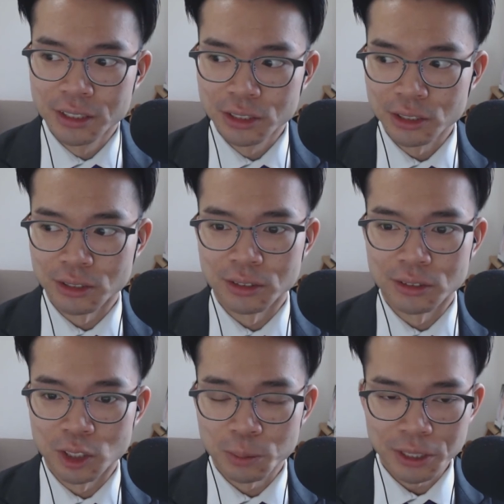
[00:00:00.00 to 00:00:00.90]
So
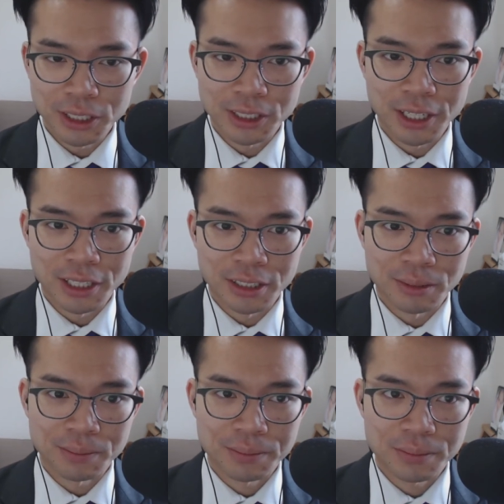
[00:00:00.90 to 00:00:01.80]
it's pretty
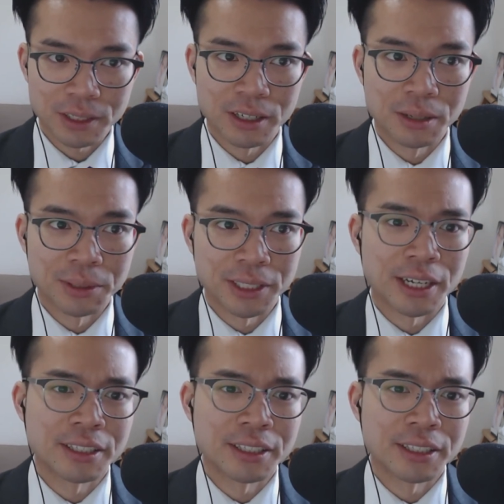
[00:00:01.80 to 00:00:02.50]
exciting. But yeah,